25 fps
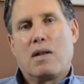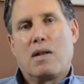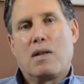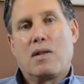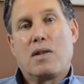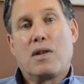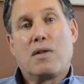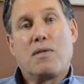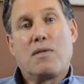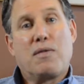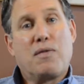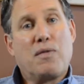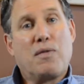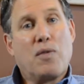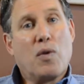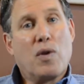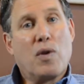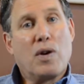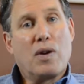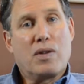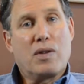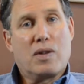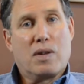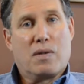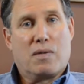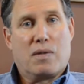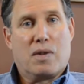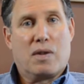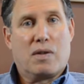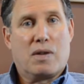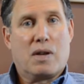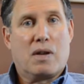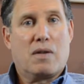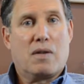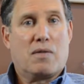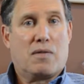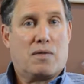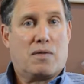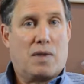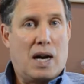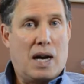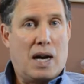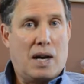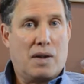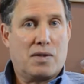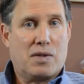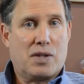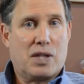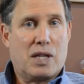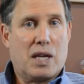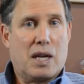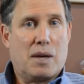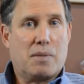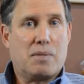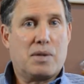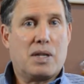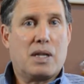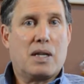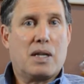The fourth of the 5 steps